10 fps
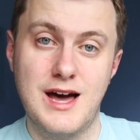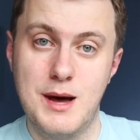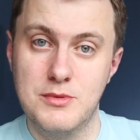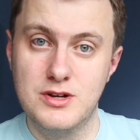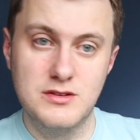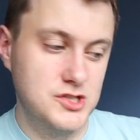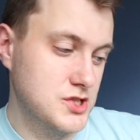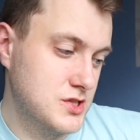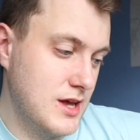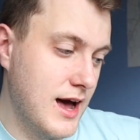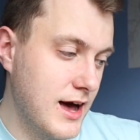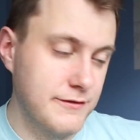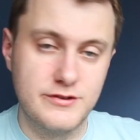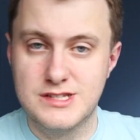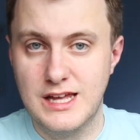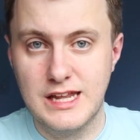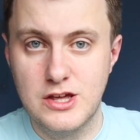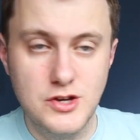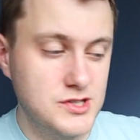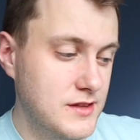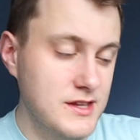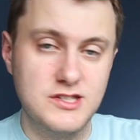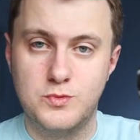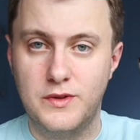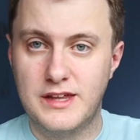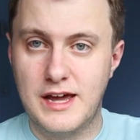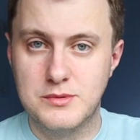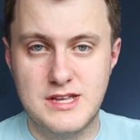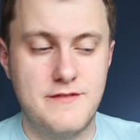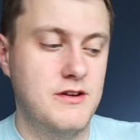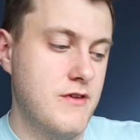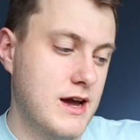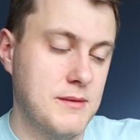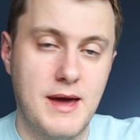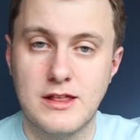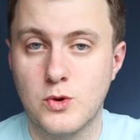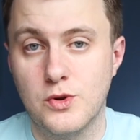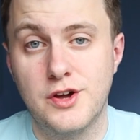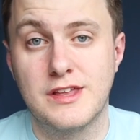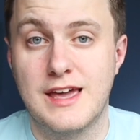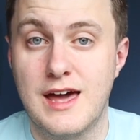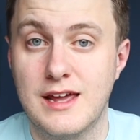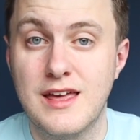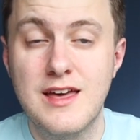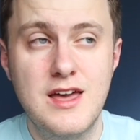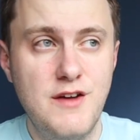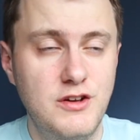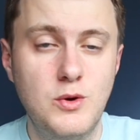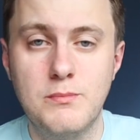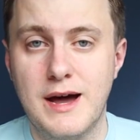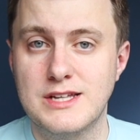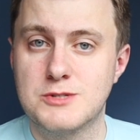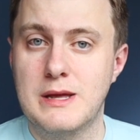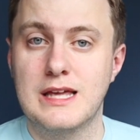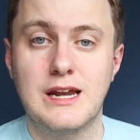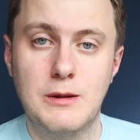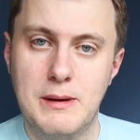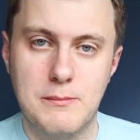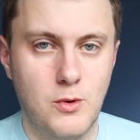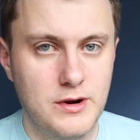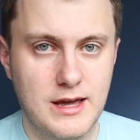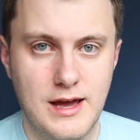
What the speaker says: camera just to have for daily use, and this is one that I would definitely recommend going out and getting if you don't mind spending a little bit more on a